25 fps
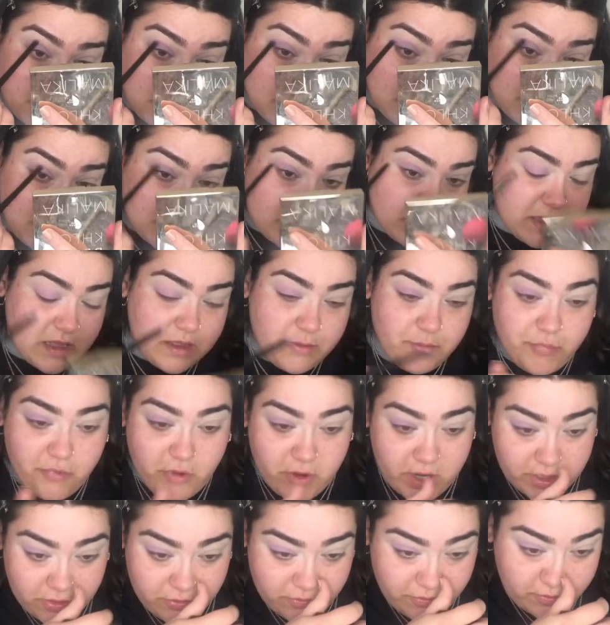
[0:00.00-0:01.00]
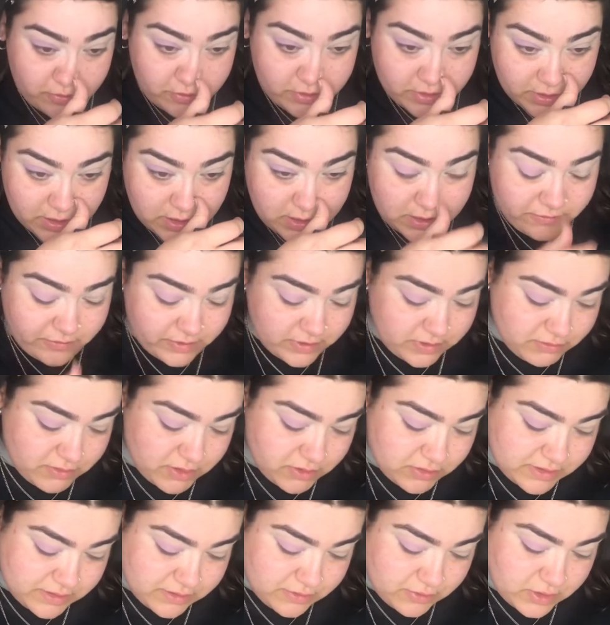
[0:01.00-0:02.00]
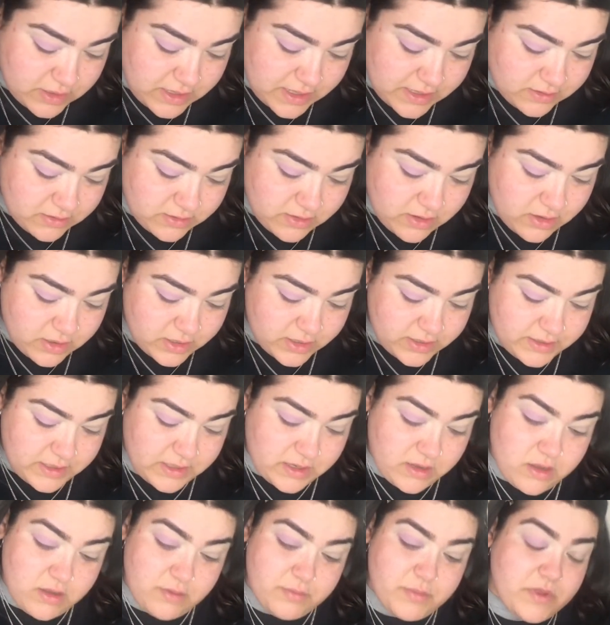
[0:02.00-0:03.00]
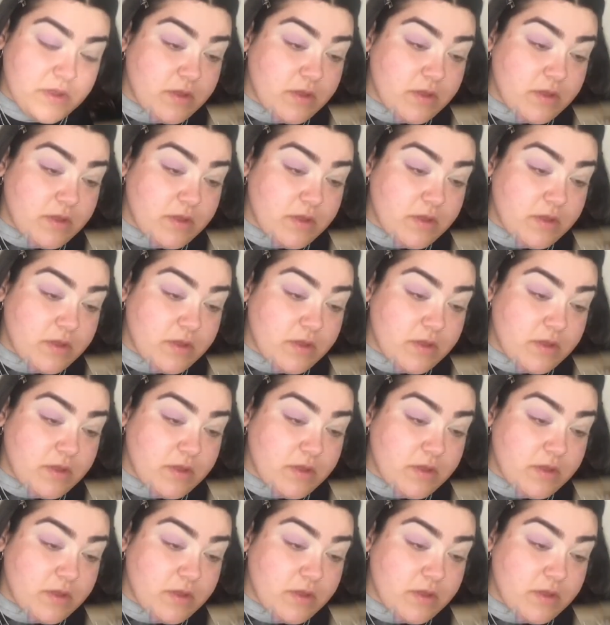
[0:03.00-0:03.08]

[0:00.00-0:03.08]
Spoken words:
It's staying pretty true to colour as well. It's not like darkening up.